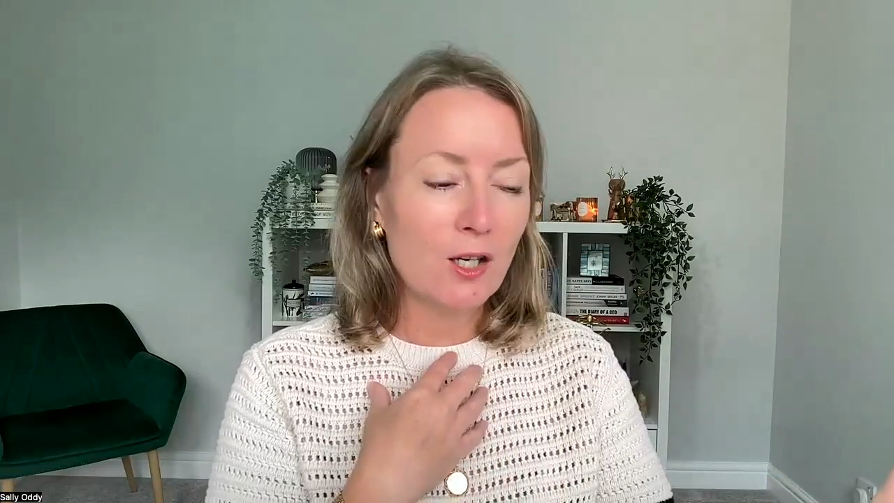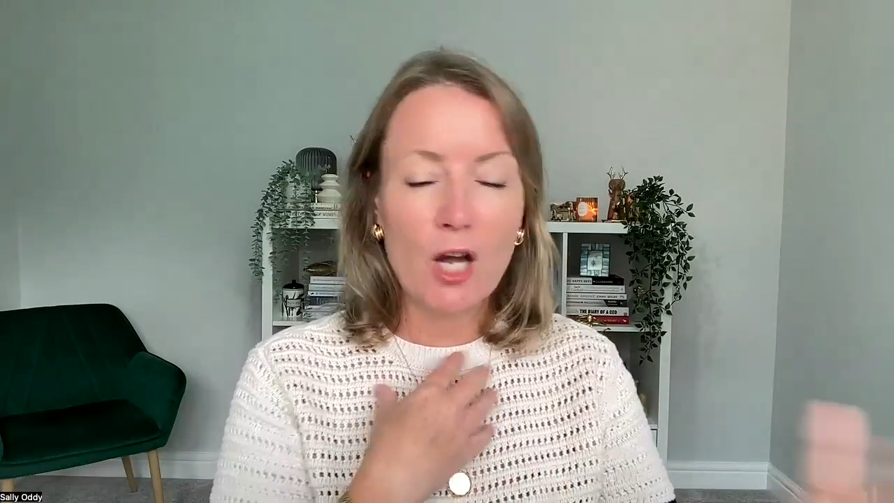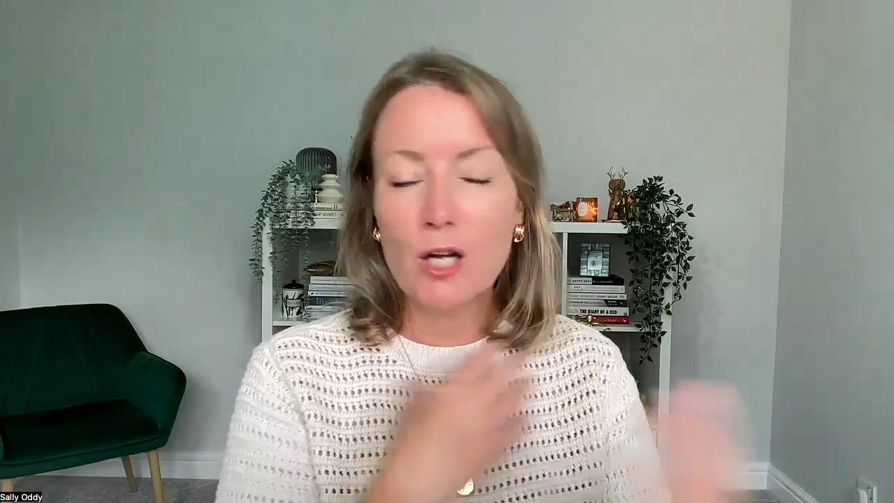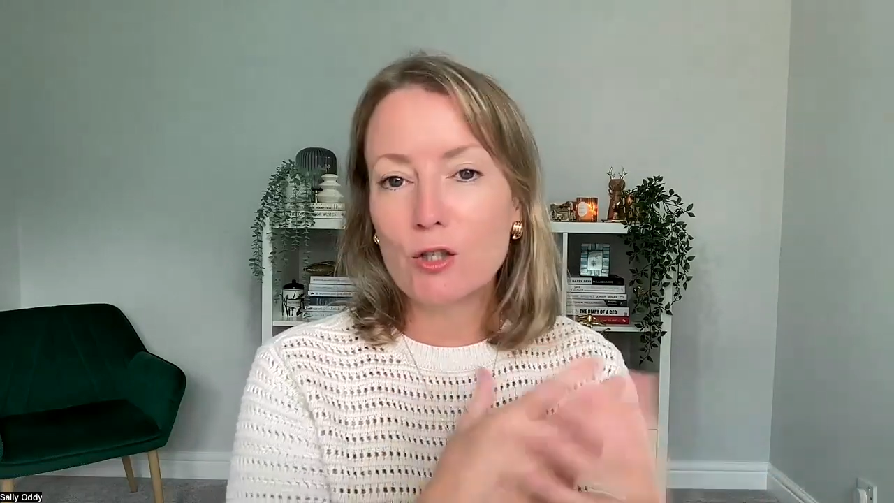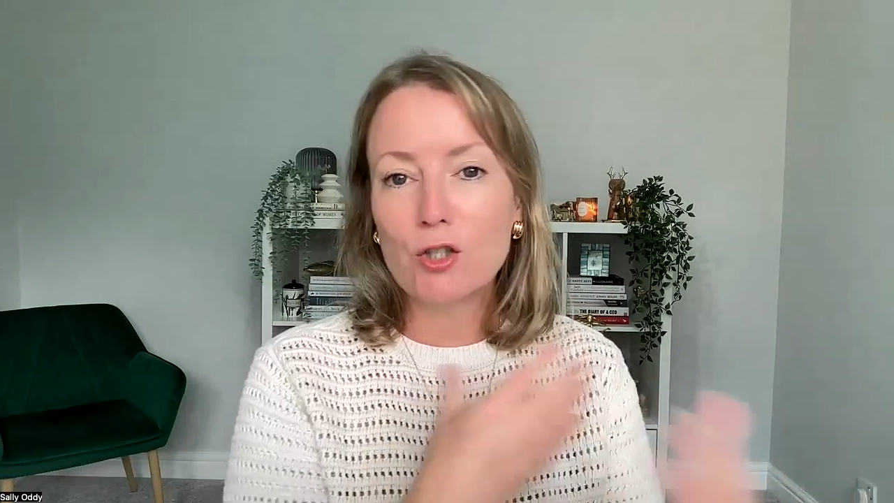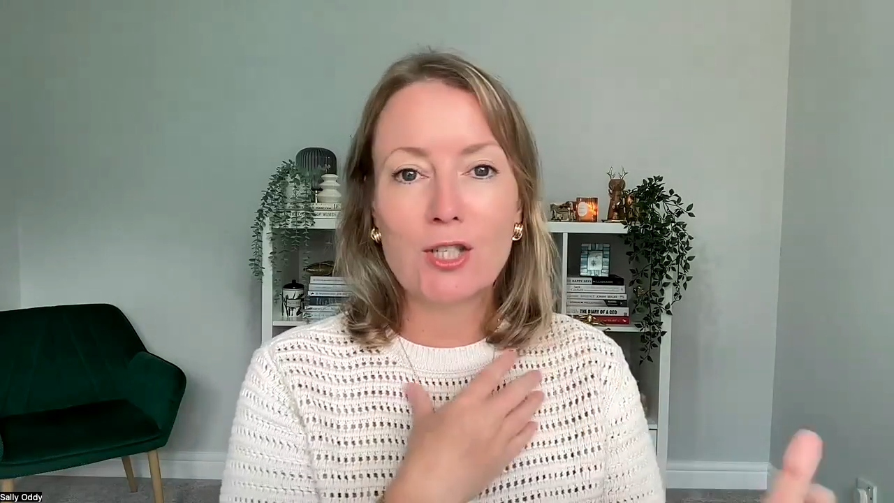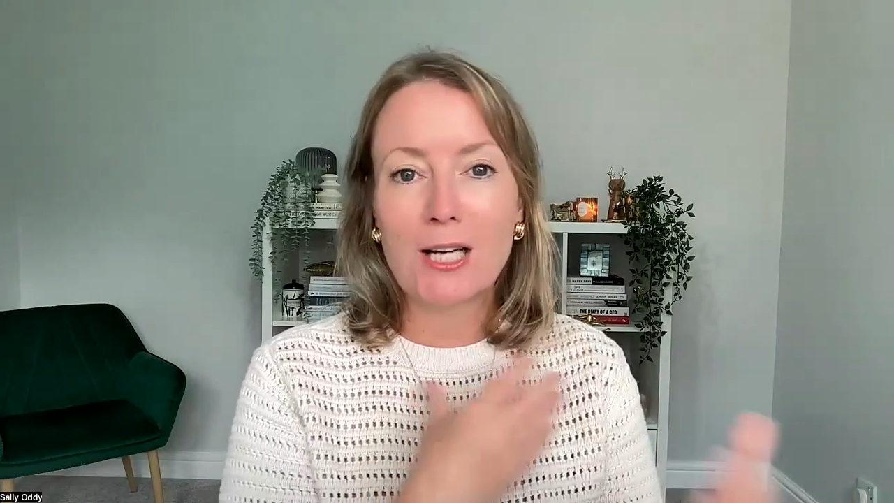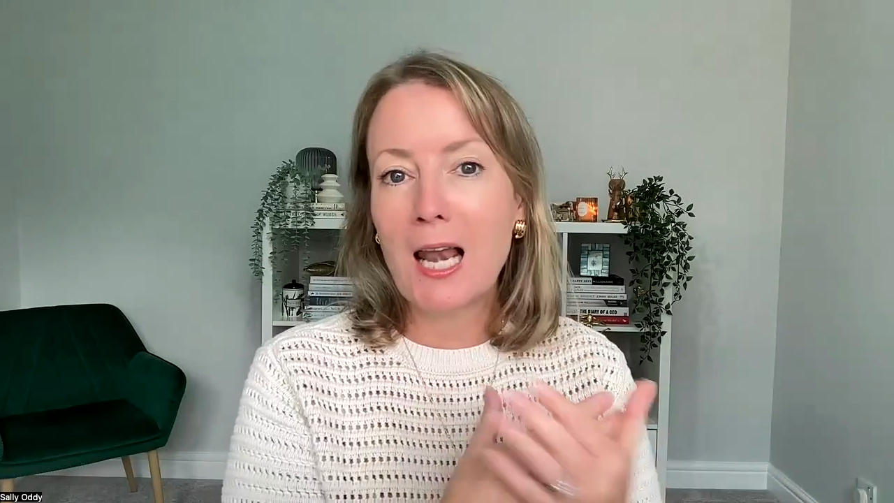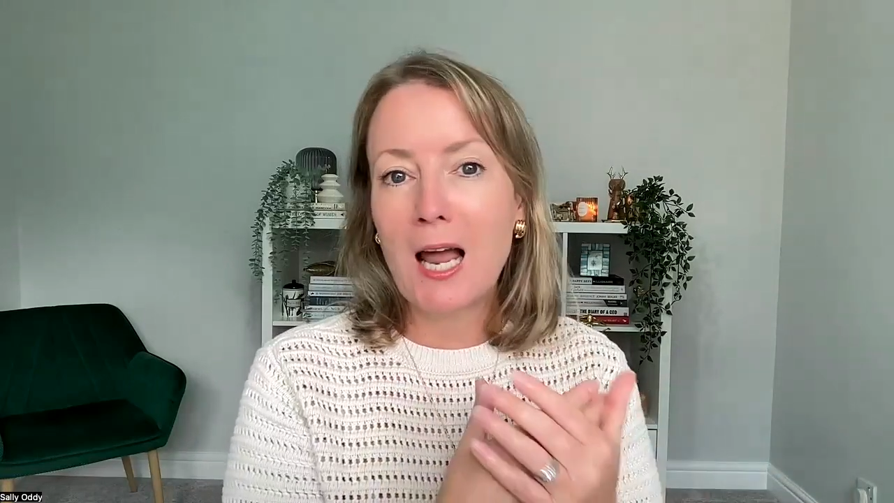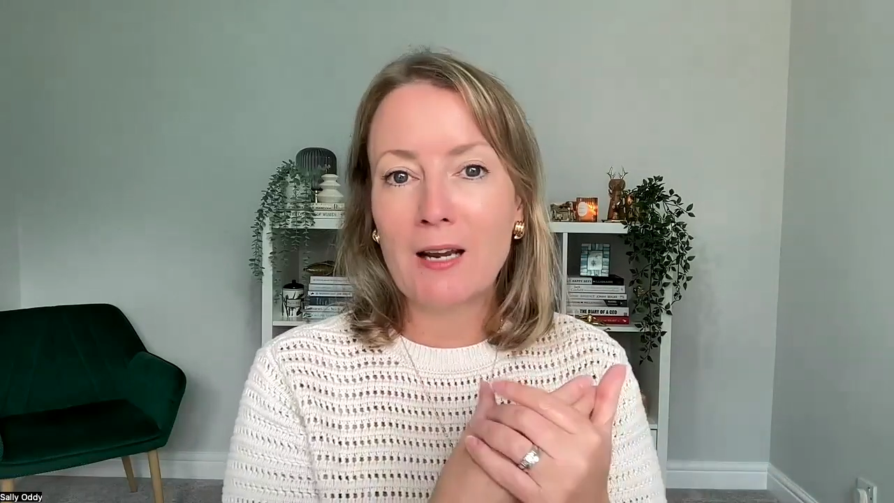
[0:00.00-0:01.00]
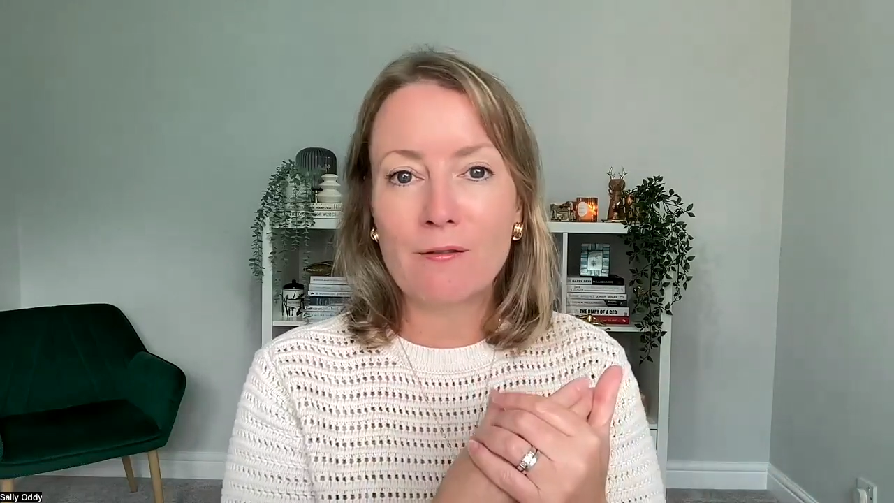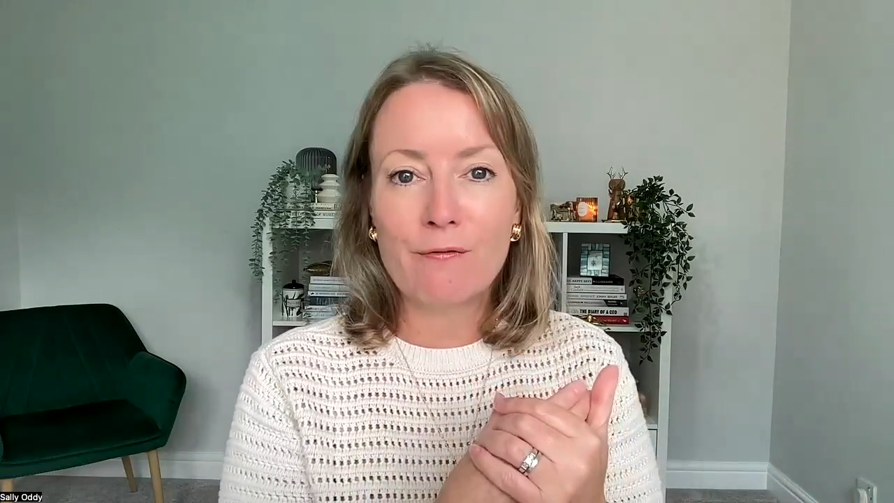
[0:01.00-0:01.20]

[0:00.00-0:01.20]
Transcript: coach to client